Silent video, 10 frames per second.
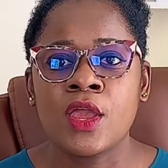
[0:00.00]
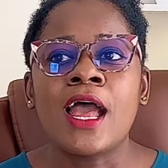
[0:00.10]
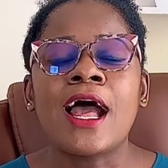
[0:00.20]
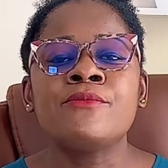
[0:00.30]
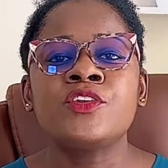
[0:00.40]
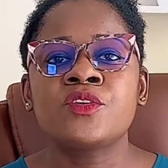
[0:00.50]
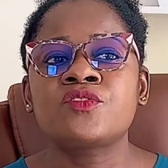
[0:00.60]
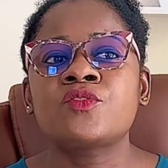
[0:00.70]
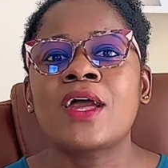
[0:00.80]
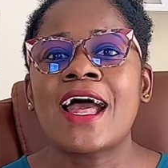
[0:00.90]
I'm used
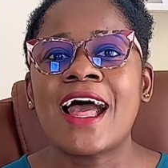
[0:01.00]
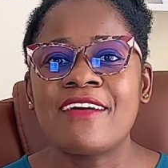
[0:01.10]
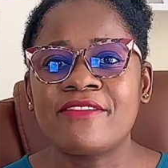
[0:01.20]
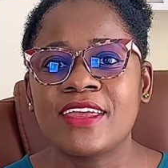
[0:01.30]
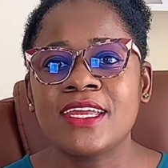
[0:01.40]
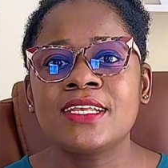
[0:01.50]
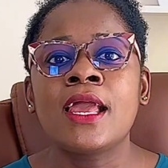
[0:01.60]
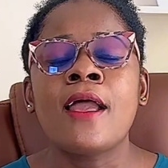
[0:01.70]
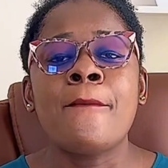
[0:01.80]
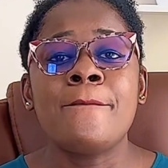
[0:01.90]
to having
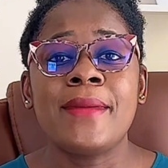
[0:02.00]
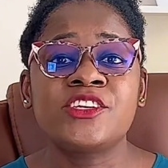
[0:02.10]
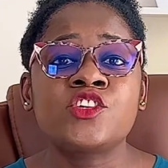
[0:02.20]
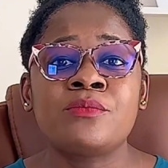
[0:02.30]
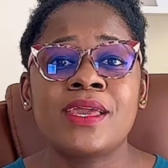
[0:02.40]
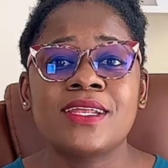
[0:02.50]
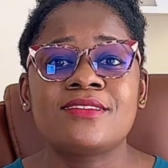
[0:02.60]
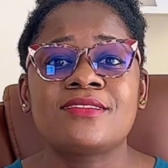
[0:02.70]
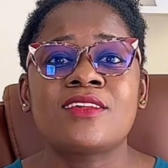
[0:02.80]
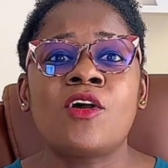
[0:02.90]

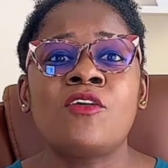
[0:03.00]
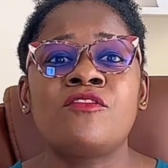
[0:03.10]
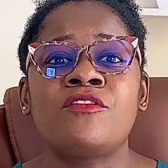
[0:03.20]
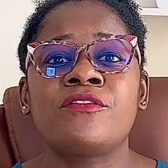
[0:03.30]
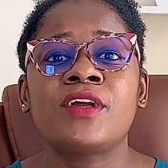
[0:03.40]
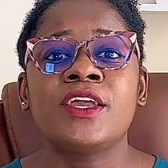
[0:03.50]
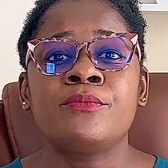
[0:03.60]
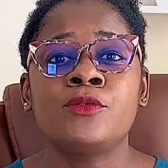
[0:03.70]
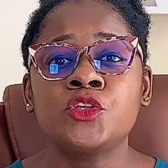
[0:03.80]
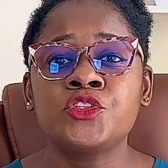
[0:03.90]
measurements of
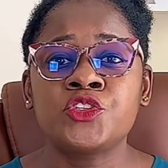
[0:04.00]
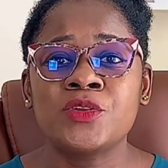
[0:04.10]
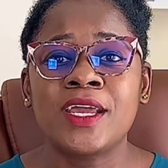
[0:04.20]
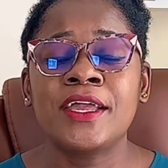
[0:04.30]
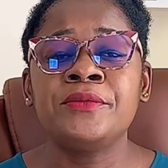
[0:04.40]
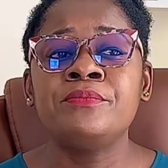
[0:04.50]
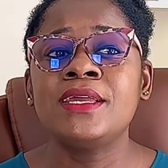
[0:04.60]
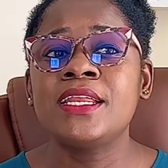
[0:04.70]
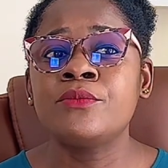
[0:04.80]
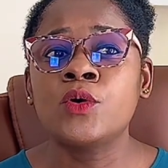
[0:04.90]
blood sugar in
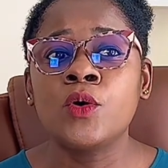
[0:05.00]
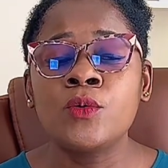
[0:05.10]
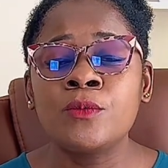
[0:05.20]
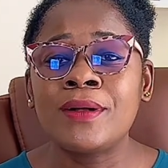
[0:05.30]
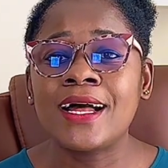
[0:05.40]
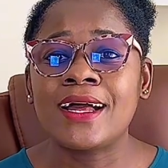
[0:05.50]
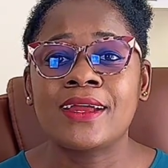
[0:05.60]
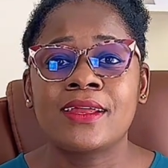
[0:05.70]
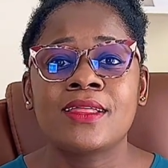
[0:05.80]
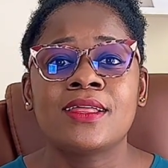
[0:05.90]
millimole per
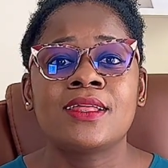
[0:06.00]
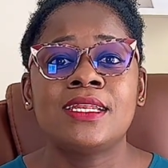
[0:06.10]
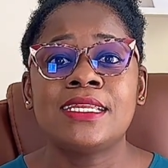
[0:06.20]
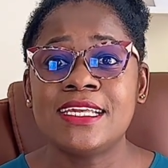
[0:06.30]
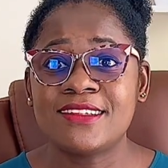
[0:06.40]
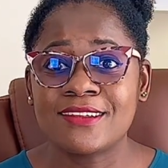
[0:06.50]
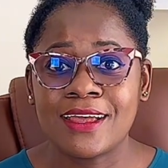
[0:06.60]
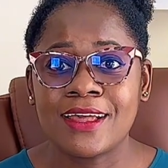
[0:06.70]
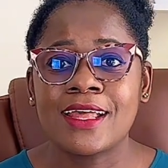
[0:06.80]
liter.